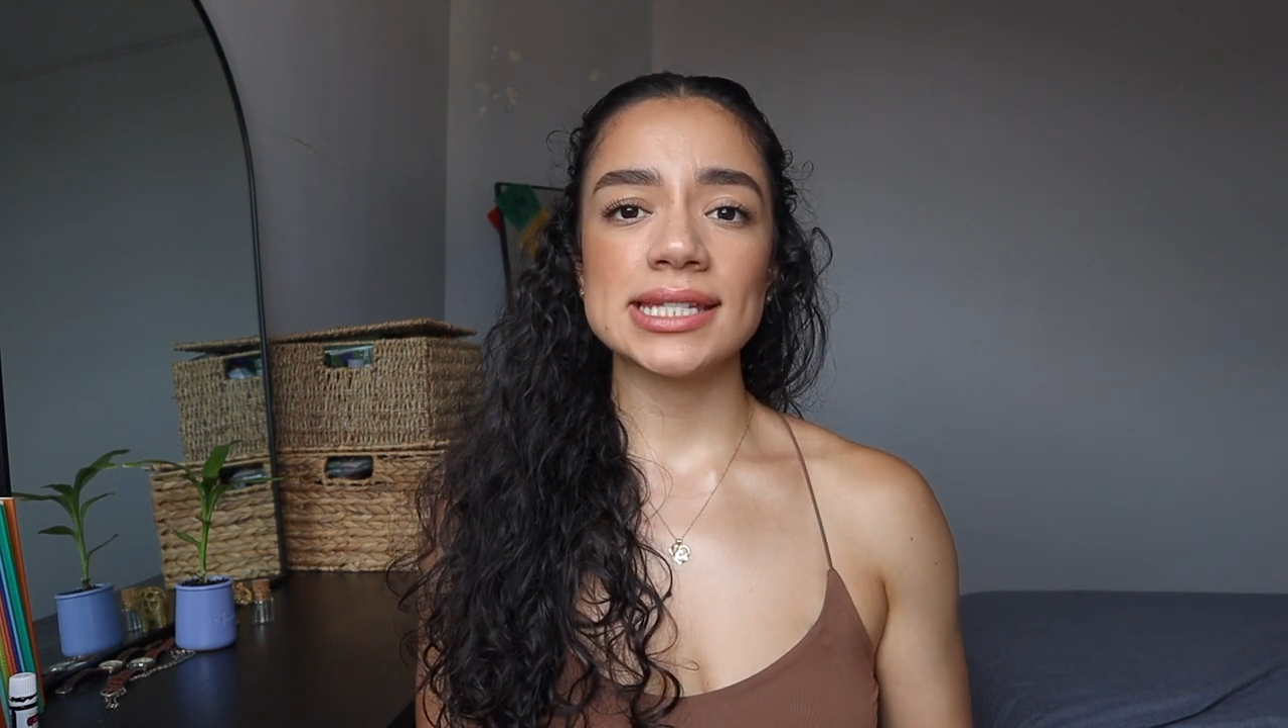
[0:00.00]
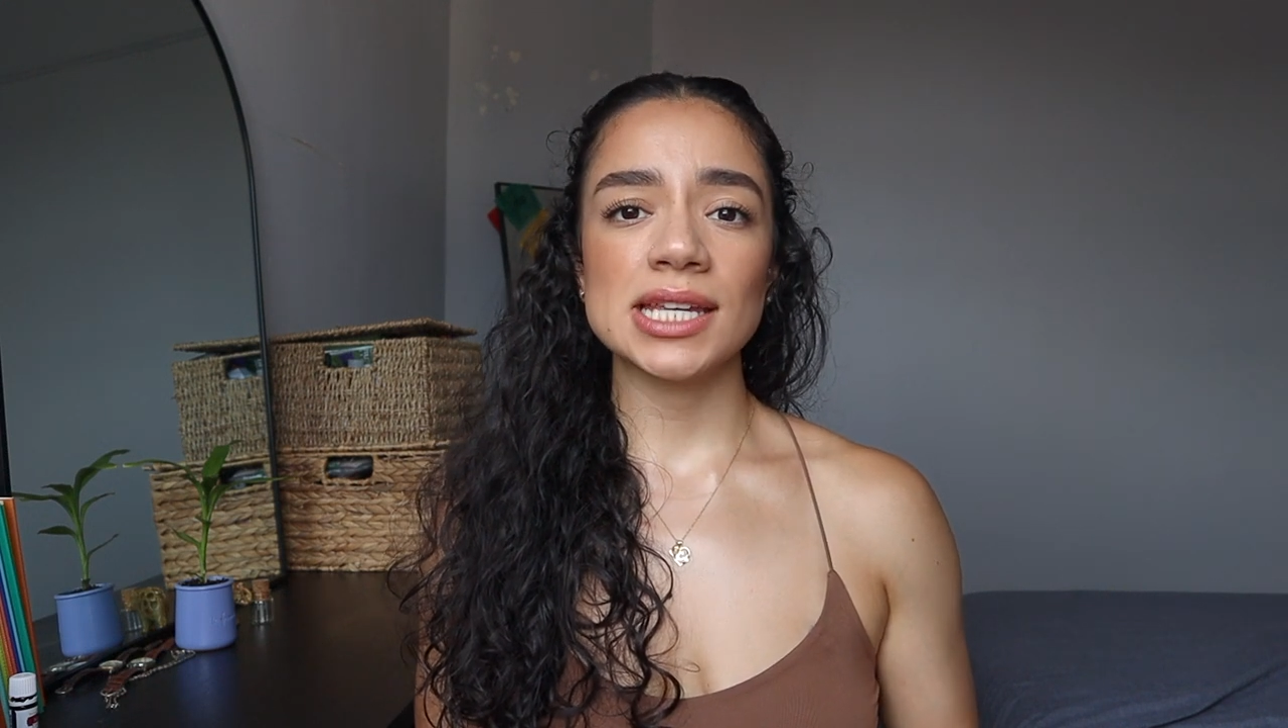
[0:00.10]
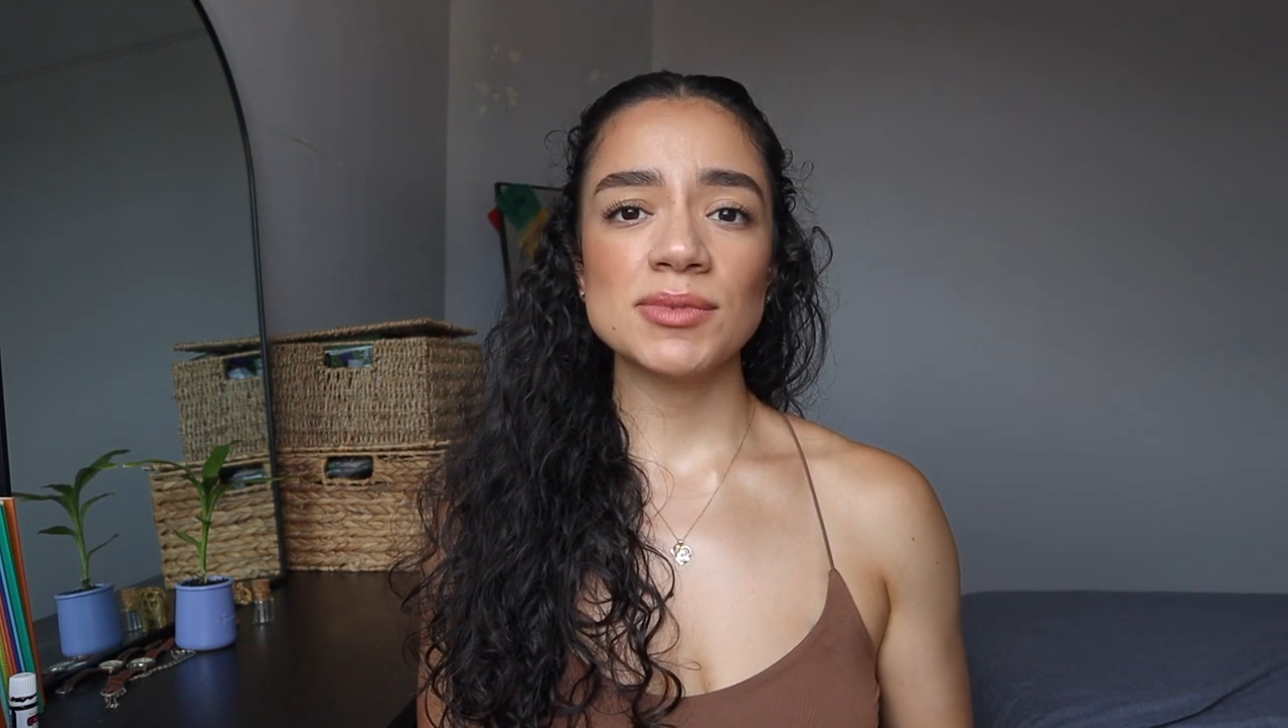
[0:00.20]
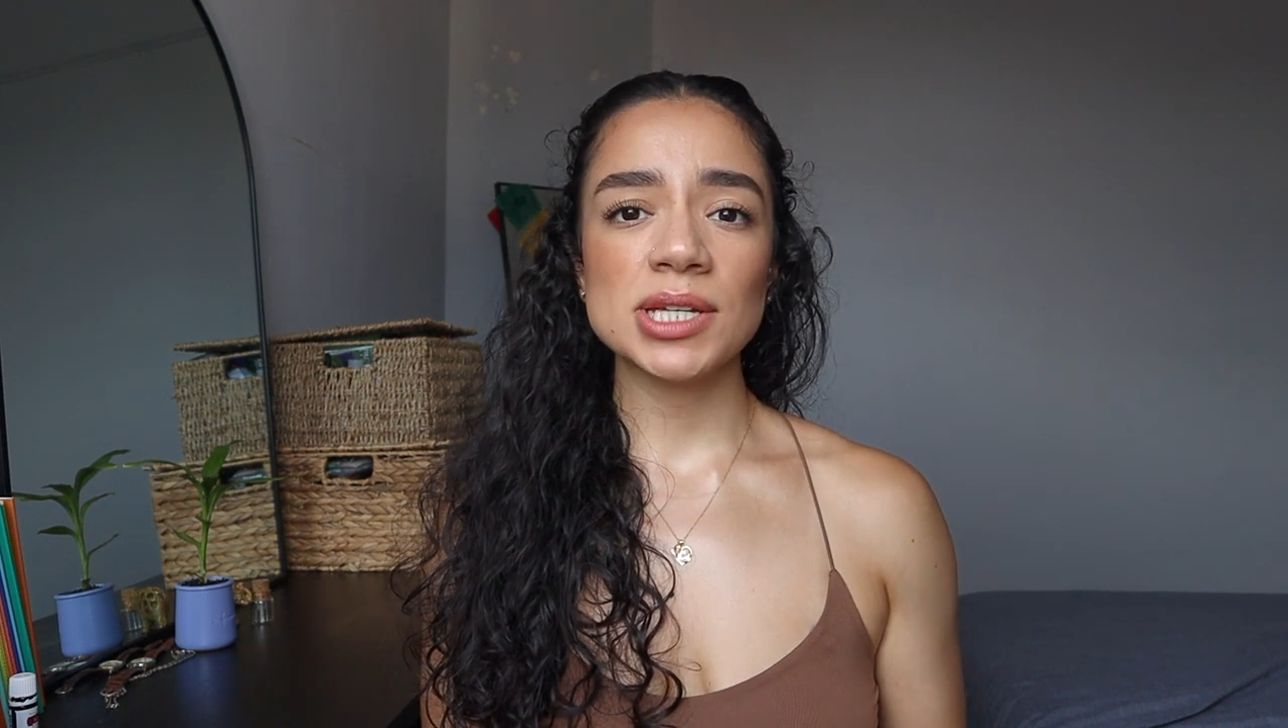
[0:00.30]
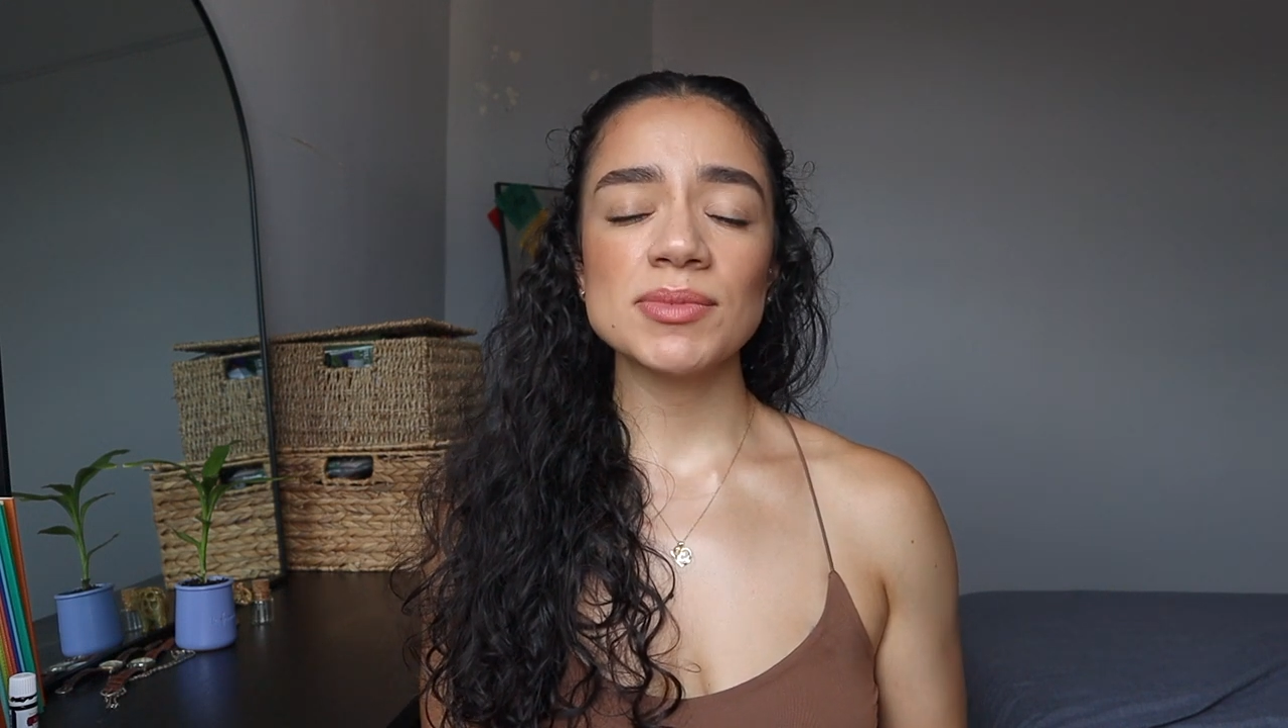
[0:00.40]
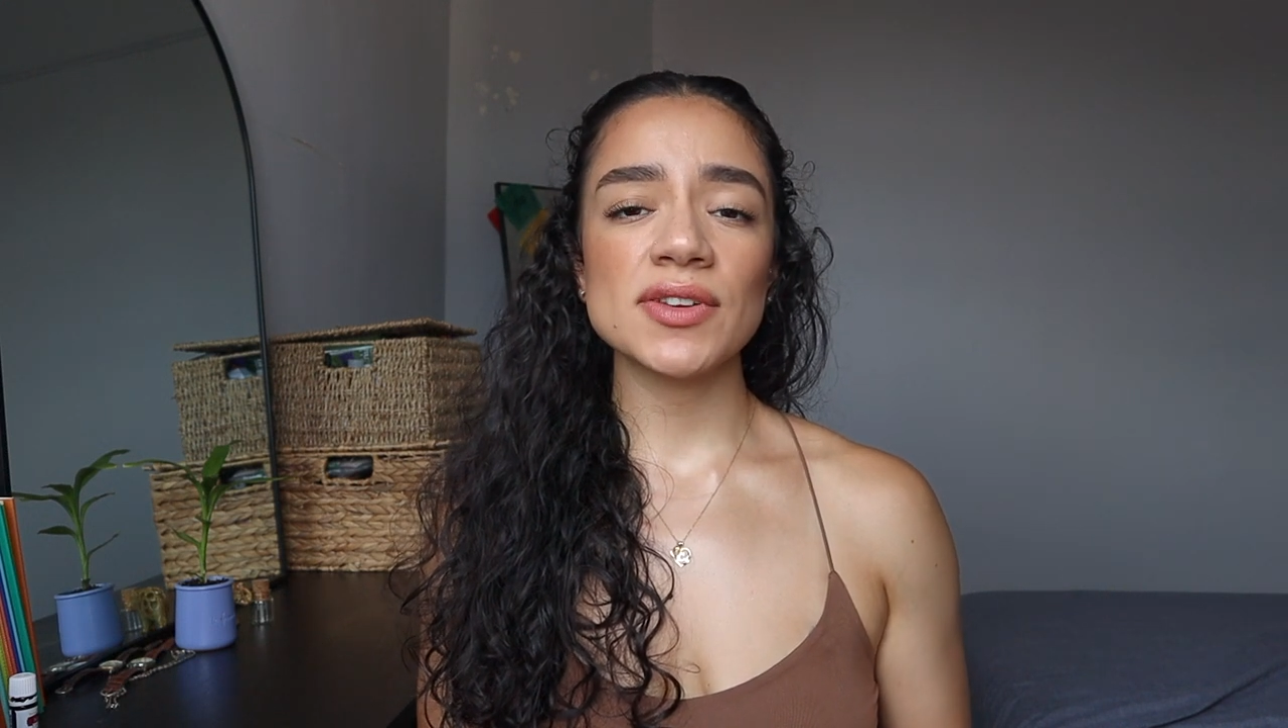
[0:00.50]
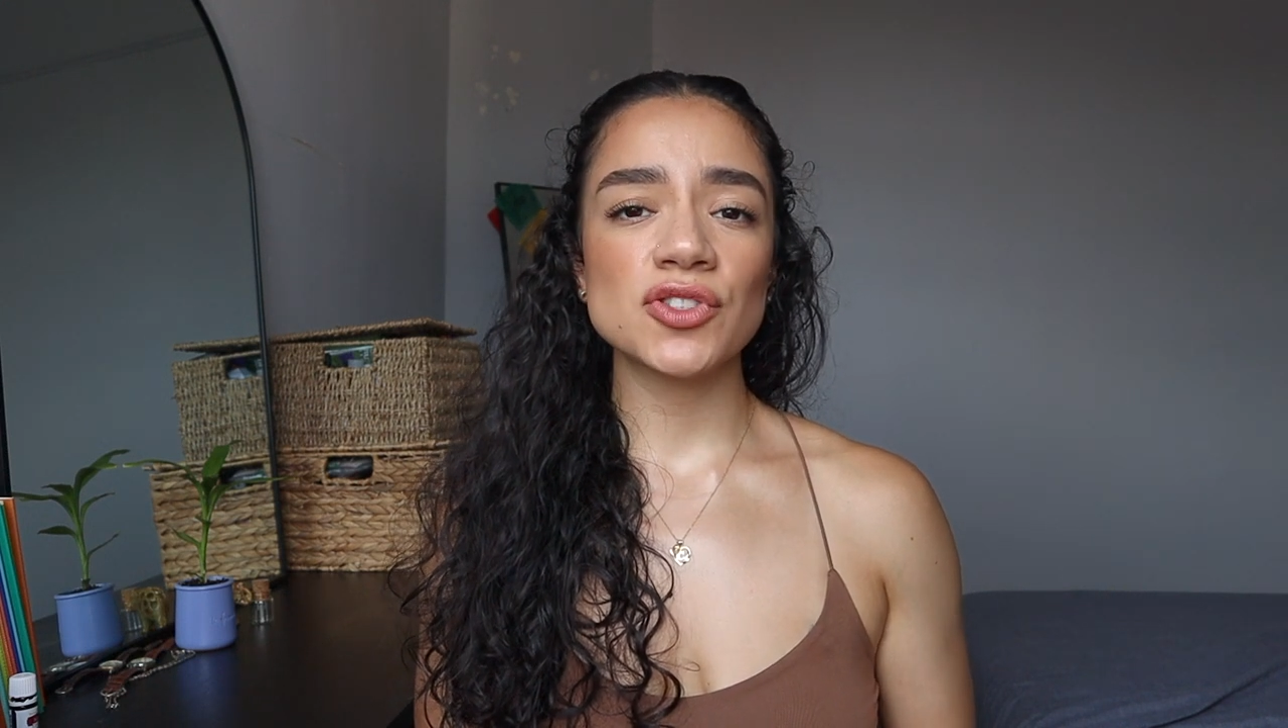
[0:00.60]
Symptoms